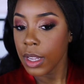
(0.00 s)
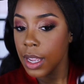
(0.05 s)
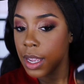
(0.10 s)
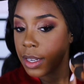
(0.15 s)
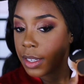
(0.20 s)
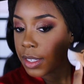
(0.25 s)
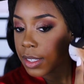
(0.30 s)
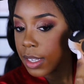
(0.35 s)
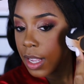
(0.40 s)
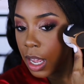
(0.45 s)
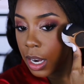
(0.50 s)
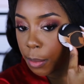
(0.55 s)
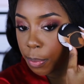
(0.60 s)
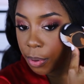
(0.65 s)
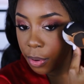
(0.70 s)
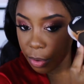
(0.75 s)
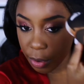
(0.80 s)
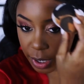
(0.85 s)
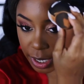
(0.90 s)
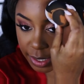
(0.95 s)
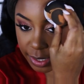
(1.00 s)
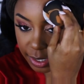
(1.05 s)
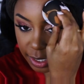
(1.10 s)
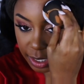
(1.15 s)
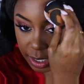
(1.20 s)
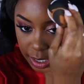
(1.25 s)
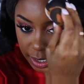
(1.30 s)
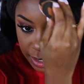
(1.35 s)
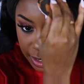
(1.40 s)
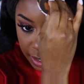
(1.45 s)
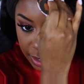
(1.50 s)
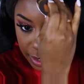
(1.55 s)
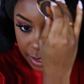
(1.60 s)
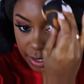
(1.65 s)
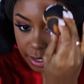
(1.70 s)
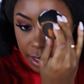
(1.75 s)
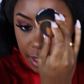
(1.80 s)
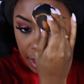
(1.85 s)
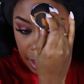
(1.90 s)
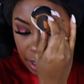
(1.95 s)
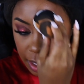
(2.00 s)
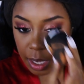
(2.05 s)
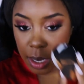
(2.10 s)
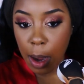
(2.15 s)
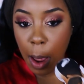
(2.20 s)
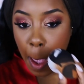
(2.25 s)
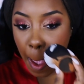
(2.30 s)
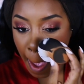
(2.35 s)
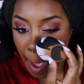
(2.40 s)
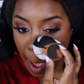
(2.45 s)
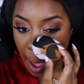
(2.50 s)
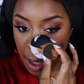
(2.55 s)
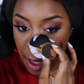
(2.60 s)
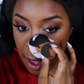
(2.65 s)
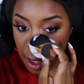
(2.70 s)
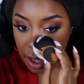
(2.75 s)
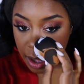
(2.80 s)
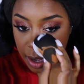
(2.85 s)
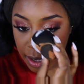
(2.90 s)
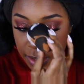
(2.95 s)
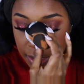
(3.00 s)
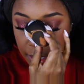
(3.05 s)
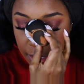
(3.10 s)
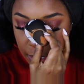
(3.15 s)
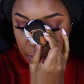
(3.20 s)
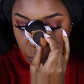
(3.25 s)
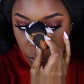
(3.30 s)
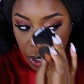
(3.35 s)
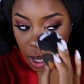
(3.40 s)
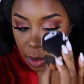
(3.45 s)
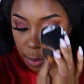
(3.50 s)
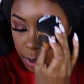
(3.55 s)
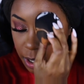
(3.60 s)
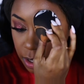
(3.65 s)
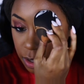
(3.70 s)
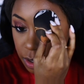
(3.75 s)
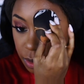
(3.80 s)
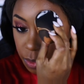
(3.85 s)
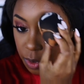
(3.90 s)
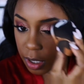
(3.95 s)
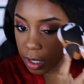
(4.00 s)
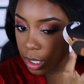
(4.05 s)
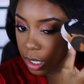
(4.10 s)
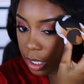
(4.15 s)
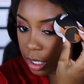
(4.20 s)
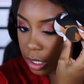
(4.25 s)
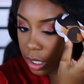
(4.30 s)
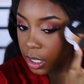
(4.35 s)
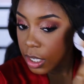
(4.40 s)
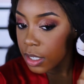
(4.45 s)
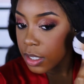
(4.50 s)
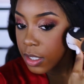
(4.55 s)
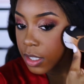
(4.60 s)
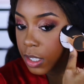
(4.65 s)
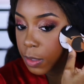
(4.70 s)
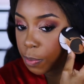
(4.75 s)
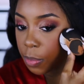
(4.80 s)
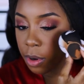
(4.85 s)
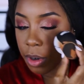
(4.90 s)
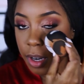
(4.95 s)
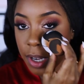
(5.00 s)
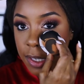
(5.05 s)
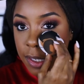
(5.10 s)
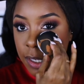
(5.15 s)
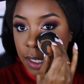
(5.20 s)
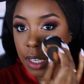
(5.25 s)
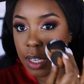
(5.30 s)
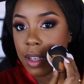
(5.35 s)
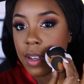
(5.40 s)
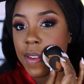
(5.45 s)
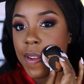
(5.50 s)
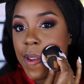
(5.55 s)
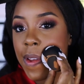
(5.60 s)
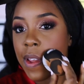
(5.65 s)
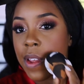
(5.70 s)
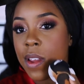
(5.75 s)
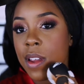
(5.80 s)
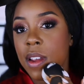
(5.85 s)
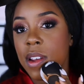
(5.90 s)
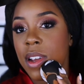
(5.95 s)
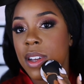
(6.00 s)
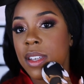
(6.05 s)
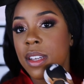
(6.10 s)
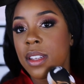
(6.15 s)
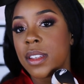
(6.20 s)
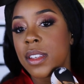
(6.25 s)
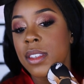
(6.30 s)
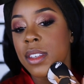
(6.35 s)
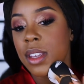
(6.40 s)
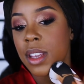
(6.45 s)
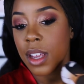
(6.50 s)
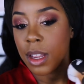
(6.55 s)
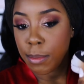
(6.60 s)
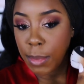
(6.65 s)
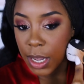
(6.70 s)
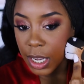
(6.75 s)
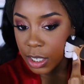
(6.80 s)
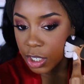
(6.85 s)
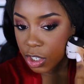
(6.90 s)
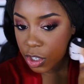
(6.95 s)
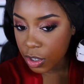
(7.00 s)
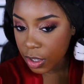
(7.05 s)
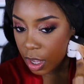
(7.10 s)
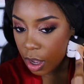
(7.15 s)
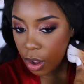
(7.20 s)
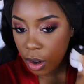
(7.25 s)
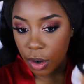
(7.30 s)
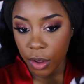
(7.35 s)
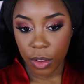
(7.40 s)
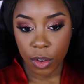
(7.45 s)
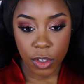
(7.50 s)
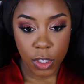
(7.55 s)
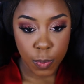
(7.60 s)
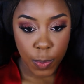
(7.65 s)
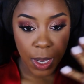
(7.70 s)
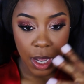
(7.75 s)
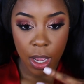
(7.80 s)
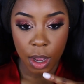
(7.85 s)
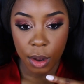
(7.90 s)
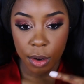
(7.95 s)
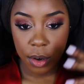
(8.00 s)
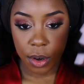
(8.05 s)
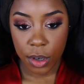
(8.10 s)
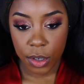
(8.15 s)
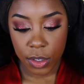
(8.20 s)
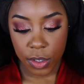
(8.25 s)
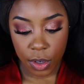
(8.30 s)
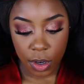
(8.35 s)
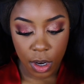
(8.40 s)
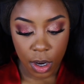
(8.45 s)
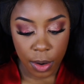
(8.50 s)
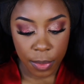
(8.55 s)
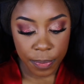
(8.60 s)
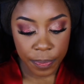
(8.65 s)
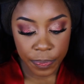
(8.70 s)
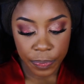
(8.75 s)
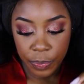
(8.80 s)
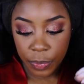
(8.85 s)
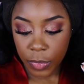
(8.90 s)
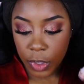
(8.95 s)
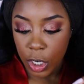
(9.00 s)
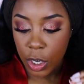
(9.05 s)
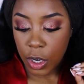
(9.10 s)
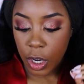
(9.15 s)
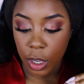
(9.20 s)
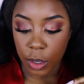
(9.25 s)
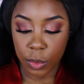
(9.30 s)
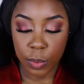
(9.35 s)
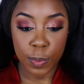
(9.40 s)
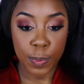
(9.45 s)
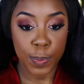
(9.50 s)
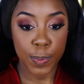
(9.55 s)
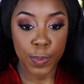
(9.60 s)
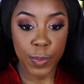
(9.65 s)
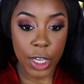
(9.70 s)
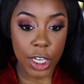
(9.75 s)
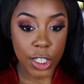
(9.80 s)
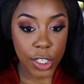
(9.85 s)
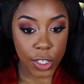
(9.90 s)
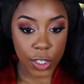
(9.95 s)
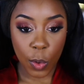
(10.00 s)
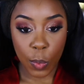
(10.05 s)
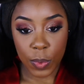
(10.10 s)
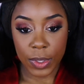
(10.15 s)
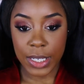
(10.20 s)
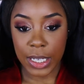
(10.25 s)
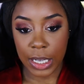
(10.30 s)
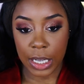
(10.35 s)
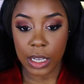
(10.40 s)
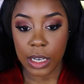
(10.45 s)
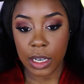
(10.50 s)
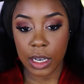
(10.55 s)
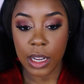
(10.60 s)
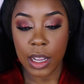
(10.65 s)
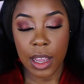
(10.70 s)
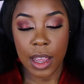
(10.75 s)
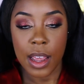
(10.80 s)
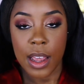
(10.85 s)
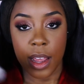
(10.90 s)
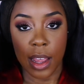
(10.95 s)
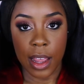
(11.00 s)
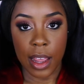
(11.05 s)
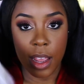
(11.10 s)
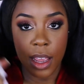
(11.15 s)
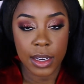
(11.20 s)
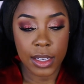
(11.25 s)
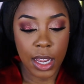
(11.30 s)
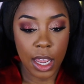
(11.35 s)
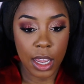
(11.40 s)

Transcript: and just kind of press it into the skin because this is what I've been doing lately. Just pressing it into the skin, making sure that all those powders are, you know, soaked in. And